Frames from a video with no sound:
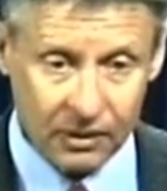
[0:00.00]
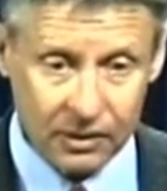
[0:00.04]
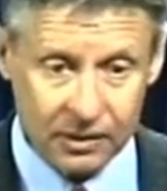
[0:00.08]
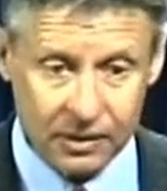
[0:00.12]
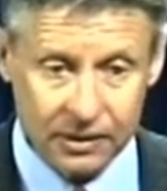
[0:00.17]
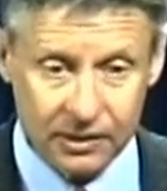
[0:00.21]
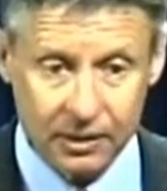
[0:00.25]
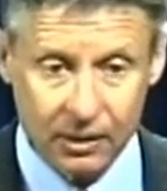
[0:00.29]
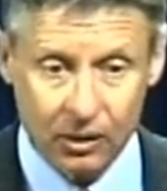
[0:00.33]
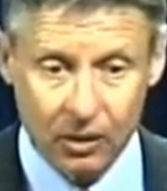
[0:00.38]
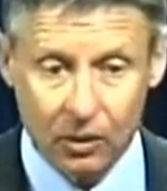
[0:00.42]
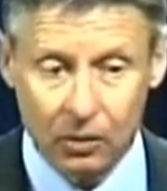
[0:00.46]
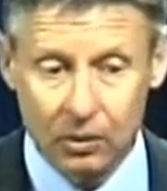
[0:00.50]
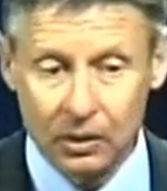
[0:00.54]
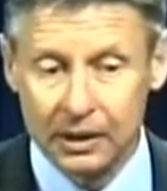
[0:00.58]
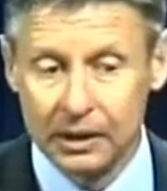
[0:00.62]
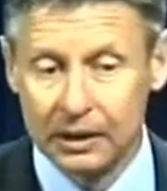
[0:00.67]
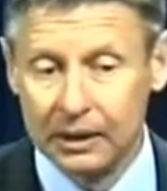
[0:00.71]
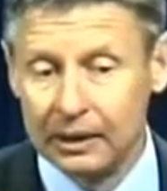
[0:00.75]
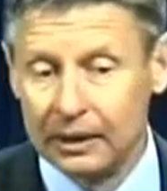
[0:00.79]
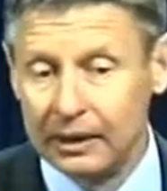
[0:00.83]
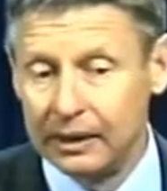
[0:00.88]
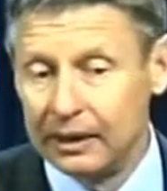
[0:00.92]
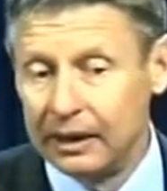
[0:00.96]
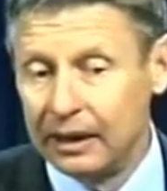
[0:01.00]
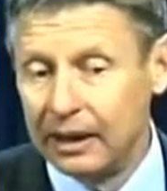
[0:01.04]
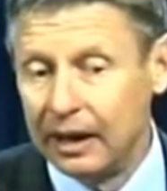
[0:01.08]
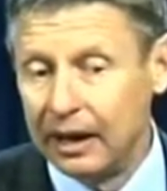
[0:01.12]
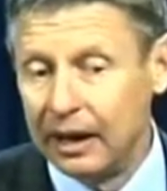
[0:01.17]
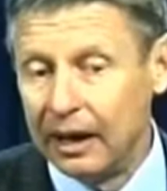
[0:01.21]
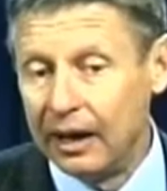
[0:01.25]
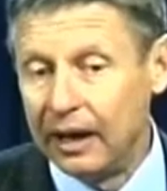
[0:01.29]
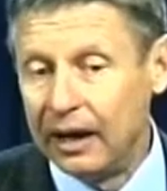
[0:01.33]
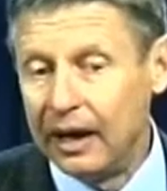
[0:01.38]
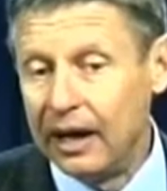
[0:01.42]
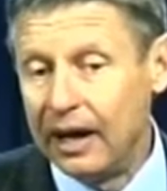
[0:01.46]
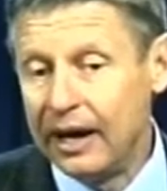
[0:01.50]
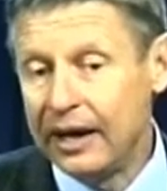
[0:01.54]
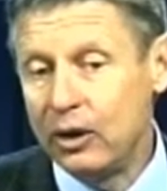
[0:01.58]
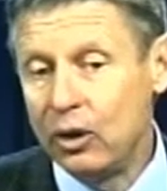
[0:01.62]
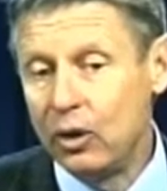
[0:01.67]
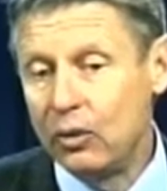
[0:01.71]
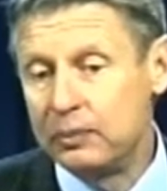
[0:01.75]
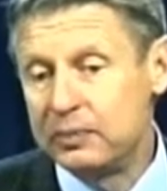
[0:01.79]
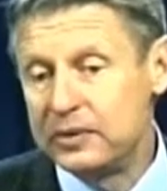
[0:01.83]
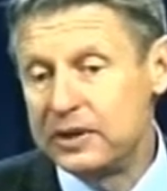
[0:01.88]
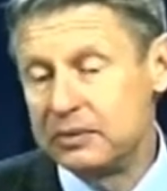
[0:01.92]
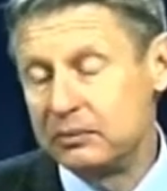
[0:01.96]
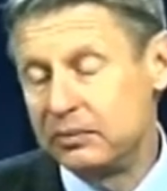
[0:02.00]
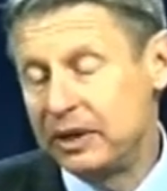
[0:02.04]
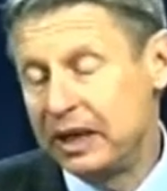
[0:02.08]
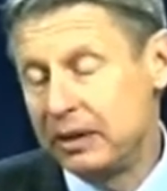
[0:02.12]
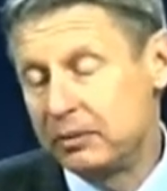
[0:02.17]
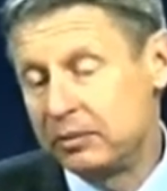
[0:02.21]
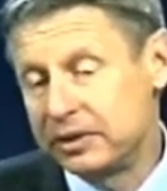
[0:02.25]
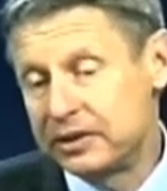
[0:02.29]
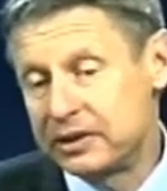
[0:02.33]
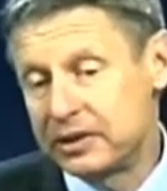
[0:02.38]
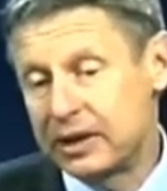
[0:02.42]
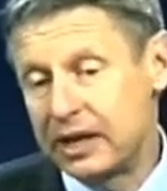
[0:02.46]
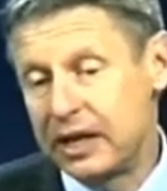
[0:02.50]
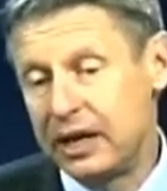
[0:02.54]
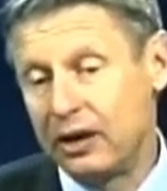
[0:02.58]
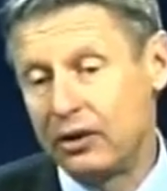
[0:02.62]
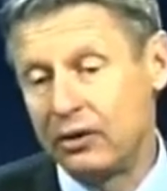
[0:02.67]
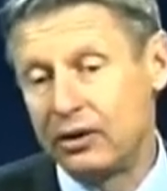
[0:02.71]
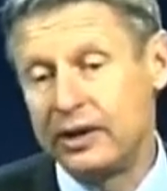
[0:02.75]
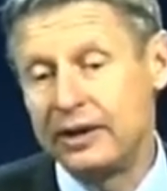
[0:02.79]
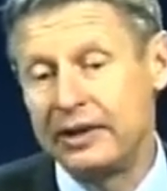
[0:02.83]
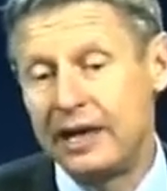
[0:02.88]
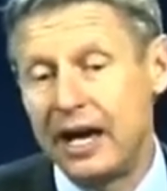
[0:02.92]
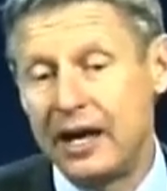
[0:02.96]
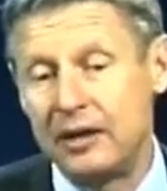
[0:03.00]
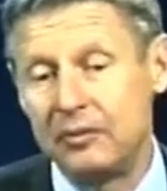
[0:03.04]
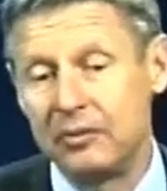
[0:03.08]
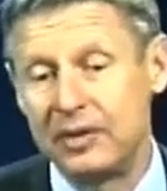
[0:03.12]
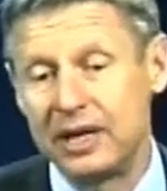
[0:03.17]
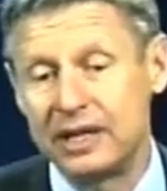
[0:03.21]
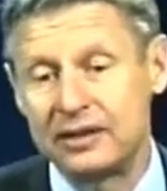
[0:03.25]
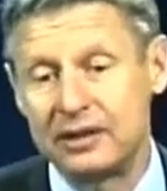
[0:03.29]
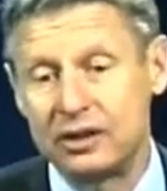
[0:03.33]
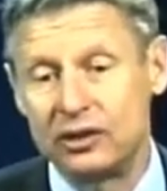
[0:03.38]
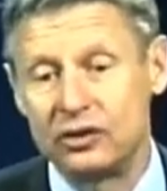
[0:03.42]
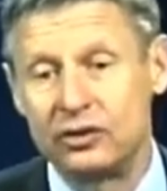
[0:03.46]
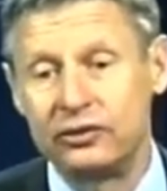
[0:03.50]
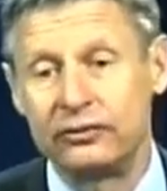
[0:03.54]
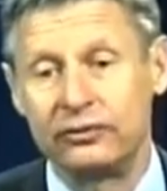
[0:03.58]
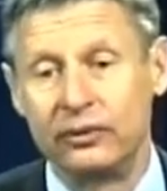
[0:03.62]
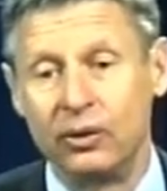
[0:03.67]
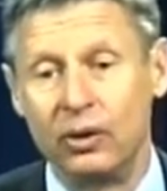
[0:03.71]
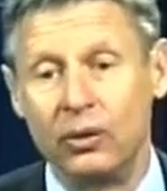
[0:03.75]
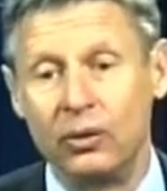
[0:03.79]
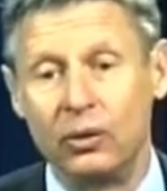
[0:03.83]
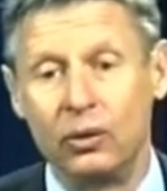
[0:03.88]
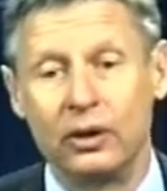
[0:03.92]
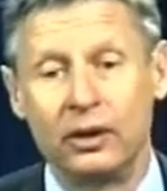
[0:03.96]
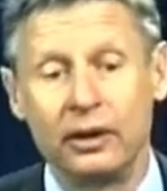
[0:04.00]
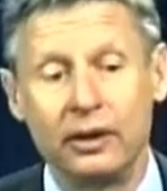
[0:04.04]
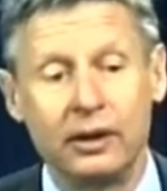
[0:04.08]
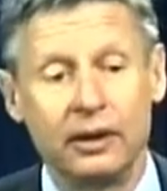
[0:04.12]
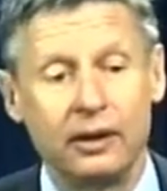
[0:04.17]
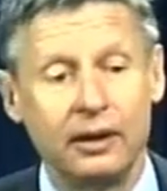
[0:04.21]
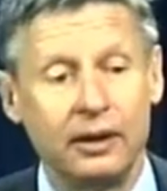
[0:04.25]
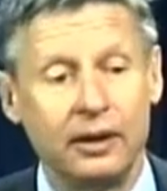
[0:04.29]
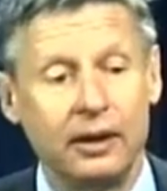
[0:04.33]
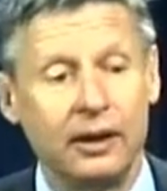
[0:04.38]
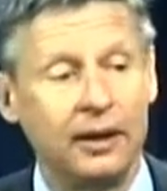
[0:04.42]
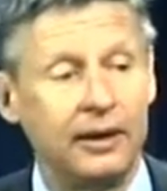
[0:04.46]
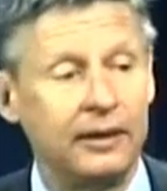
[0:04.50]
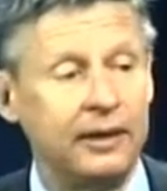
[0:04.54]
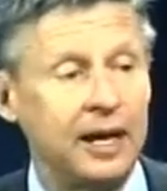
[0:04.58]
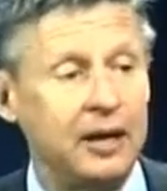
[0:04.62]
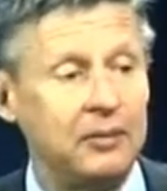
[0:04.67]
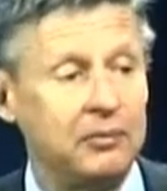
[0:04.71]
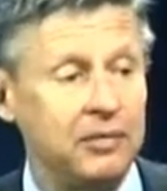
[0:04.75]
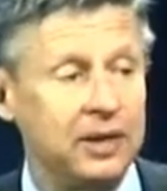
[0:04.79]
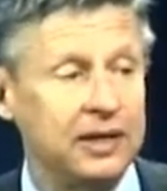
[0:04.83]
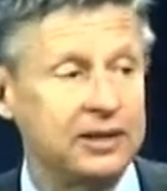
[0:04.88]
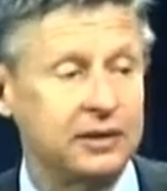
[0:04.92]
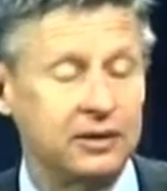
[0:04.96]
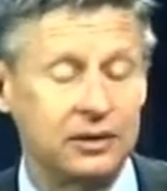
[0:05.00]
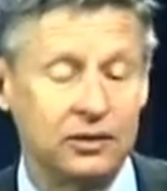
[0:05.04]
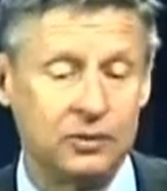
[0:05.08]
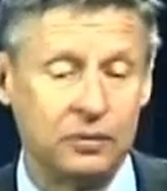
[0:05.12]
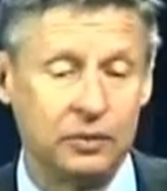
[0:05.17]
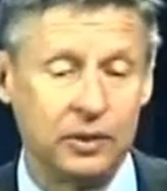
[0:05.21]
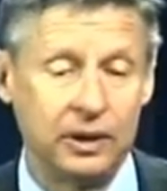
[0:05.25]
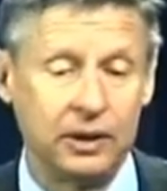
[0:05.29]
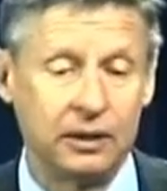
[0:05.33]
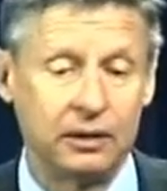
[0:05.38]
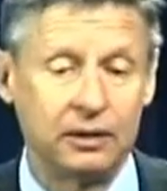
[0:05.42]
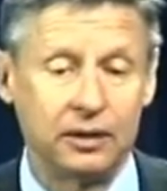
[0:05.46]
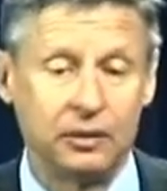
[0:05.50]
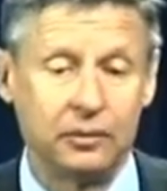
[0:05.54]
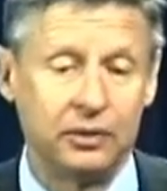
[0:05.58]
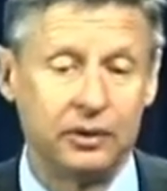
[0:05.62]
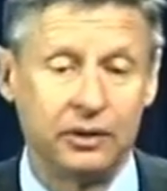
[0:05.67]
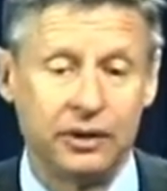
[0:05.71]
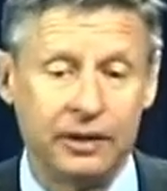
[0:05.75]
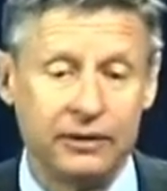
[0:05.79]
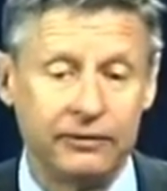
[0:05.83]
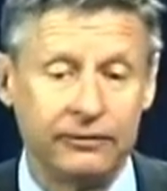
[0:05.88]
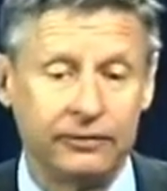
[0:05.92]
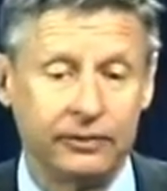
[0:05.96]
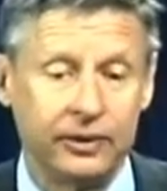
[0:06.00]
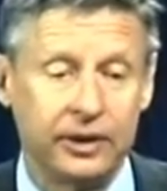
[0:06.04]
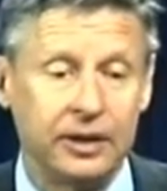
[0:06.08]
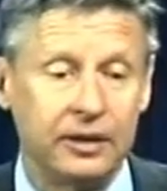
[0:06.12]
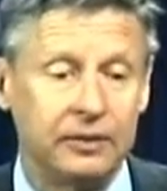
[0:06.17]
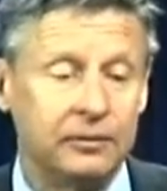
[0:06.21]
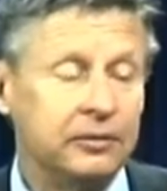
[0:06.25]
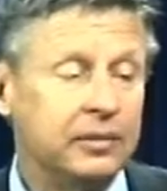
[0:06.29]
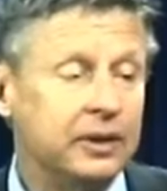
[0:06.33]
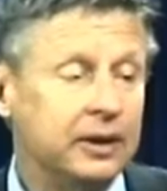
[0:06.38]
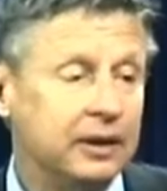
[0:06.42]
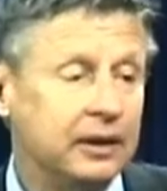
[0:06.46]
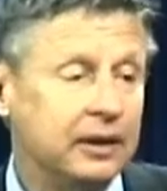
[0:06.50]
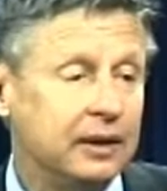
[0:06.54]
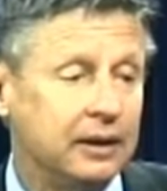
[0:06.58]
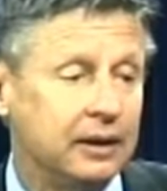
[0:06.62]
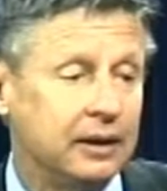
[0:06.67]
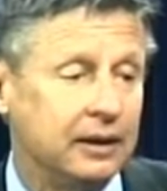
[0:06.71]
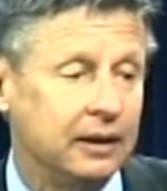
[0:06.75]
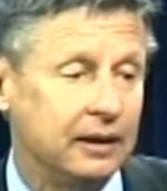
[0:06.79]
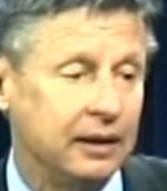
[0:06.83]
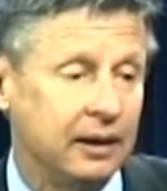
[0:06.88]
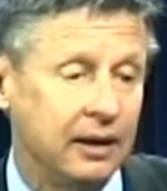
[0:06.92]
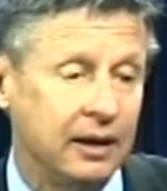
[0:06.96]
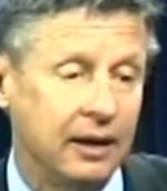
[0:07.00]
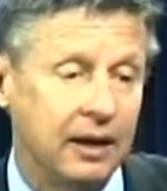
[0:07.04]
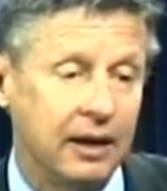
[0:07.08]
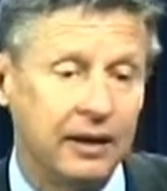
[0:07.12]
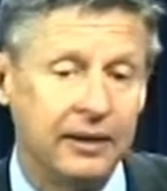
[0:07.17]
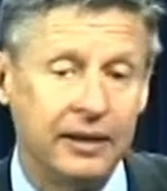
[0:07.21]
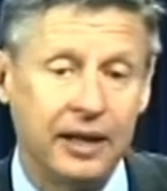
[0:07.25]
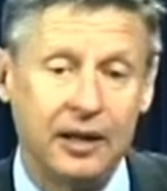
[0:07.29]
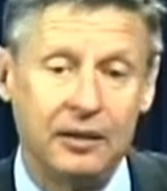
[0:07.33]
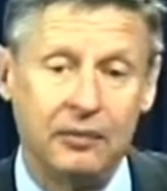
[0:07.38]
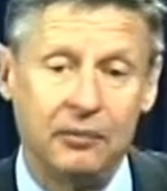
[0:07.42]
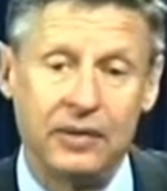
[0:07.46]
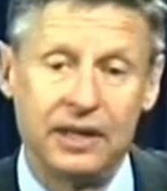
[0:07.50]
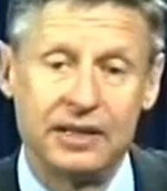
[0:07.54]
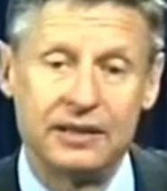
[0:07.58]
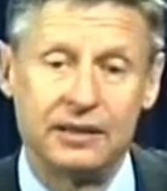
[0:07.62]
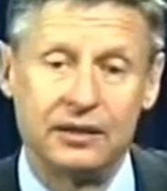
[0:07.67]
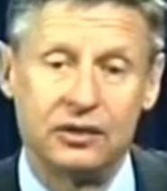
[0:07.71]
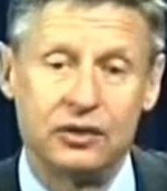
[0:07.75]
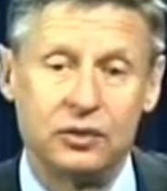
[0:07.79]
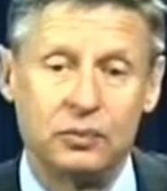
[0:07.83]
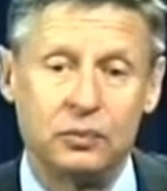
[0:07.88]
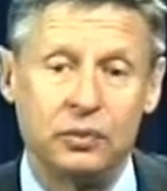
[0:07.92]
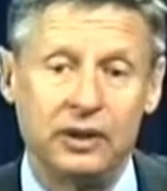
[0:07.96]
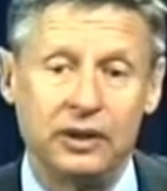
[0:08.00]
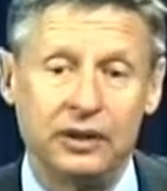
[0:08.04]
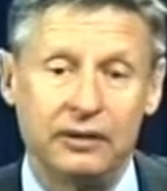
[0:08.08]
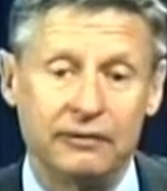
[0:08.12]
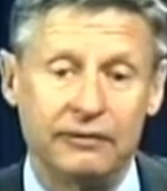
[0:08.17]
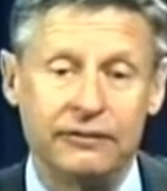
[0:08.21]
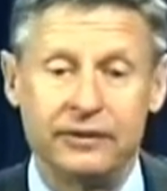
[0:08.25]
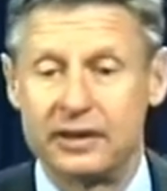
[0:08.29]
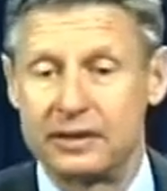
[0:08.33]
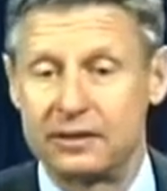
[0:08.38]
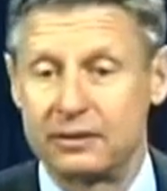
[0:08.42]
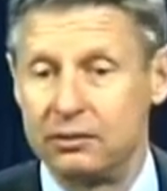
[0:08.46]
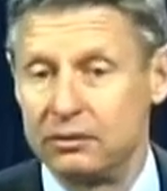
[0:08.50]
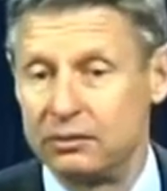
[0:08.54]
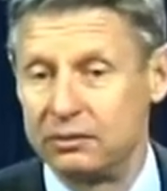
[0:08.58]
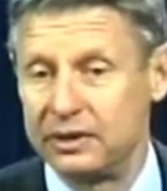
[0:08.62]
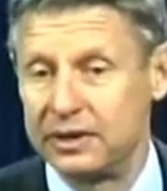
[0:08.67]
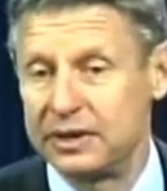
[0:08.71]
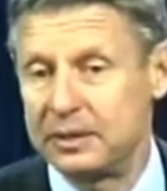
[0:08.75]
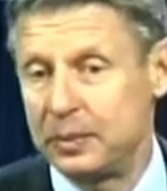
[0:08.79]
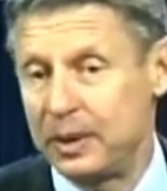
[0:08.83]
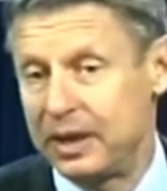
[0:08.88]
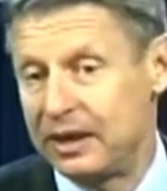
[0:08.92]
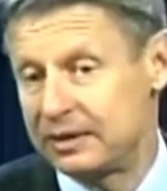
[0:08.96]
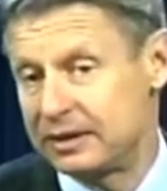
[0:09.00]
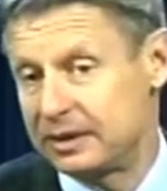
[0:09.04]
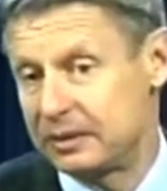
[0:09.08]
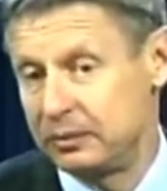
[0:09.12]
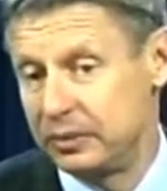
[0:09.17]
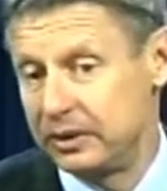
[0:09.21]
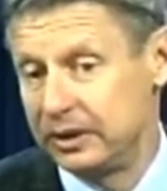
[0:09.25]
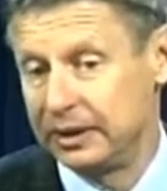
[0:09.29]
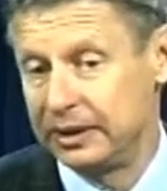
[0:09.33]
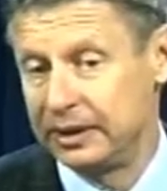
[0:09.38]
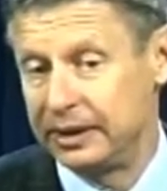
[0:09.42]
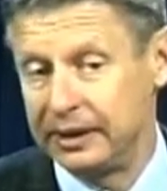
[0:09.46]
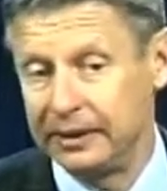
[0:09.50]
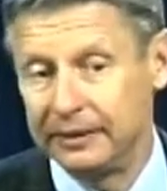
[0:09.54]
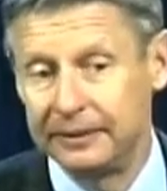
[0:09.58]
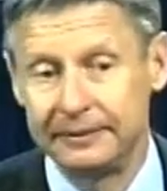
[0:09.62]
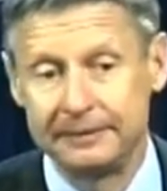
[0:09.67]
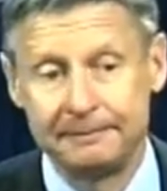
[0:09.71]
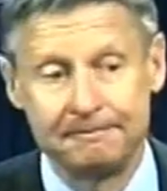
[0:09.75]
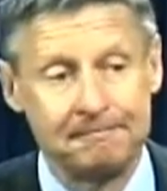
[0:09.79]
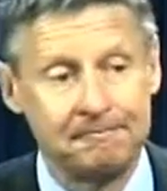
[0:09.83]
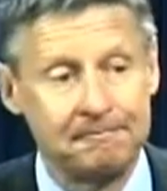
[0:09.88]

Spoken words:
So I hope to be able to carry that message forward, that message being liberty, freedom, that message being fiscal responsibility.